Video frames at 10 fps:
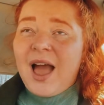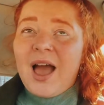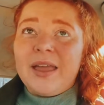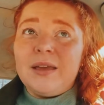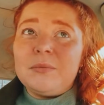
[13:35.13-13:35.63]

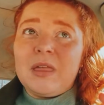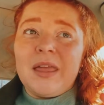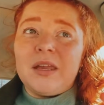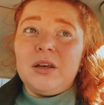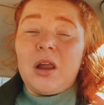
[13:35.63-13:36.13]
I am
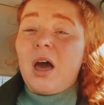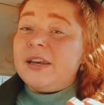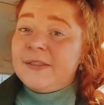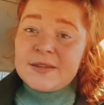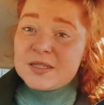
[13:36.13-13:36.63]
like not
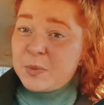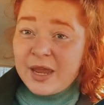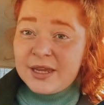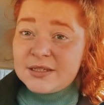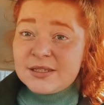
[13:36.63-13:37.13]
in the
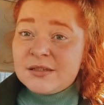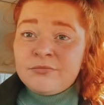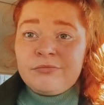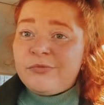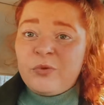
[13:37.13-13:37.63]
space
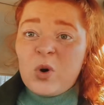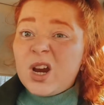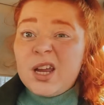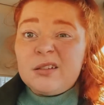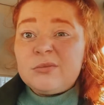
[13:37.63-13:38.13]
for
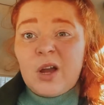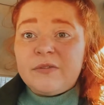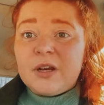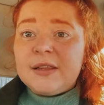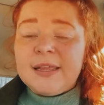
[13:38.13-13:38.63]
it, quite
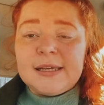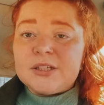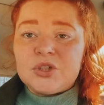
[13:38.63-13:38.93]
frankly. Like